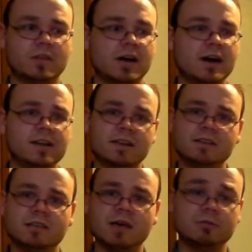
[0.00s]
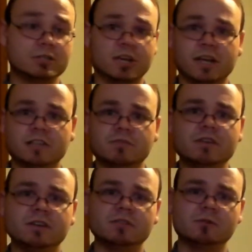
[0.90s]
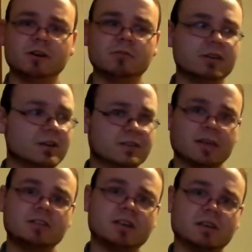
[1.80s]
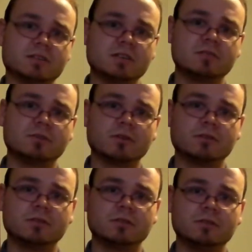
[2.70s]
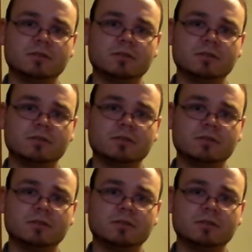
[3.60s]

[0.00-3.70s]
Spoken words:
God is able to change me as well, because they changed this person.